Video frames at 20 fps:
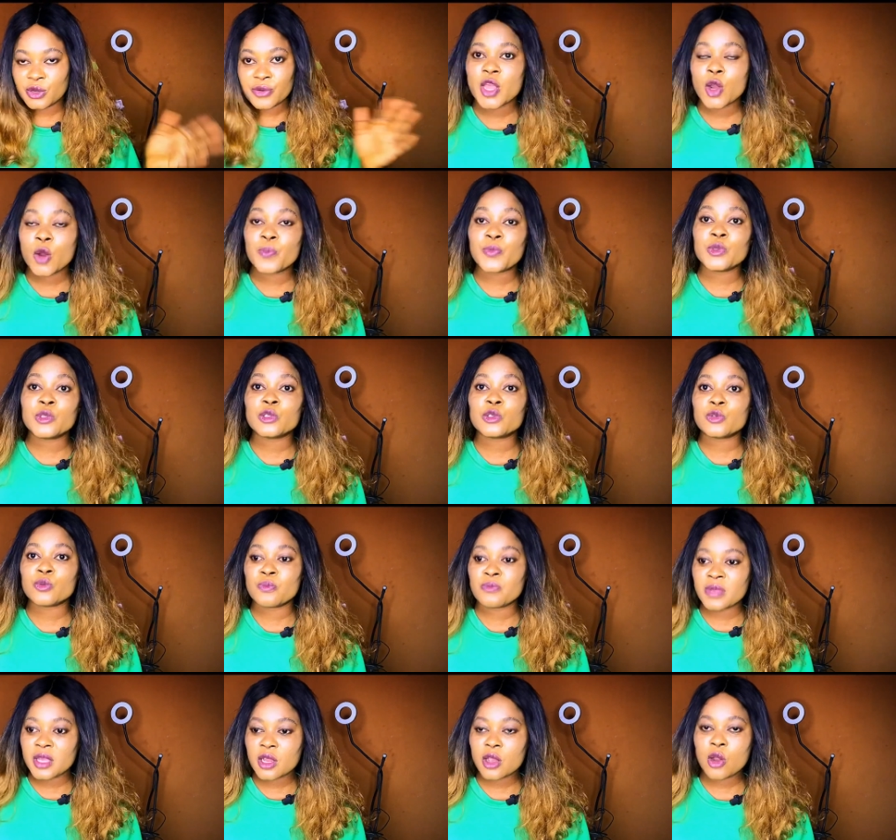They'll help you
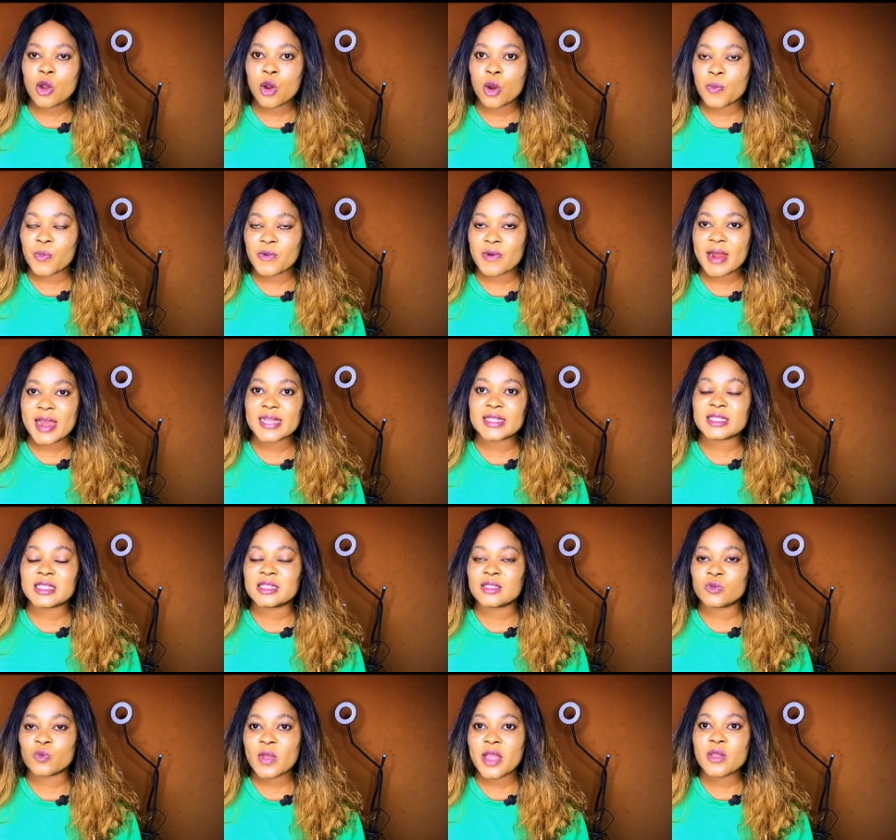to make up, right?
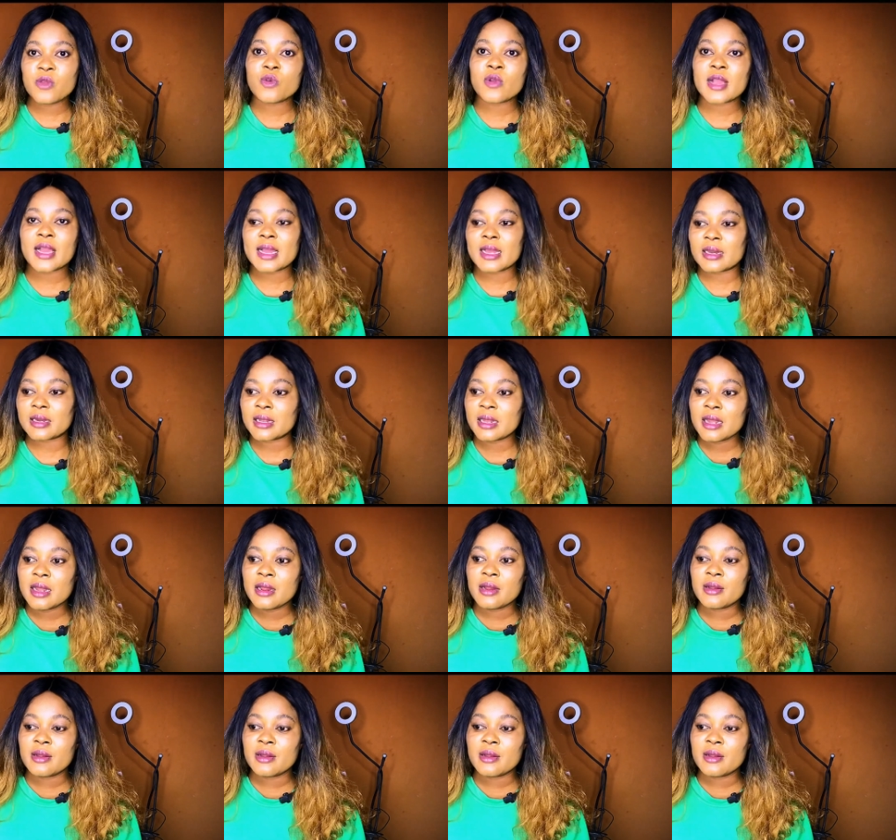It's where you can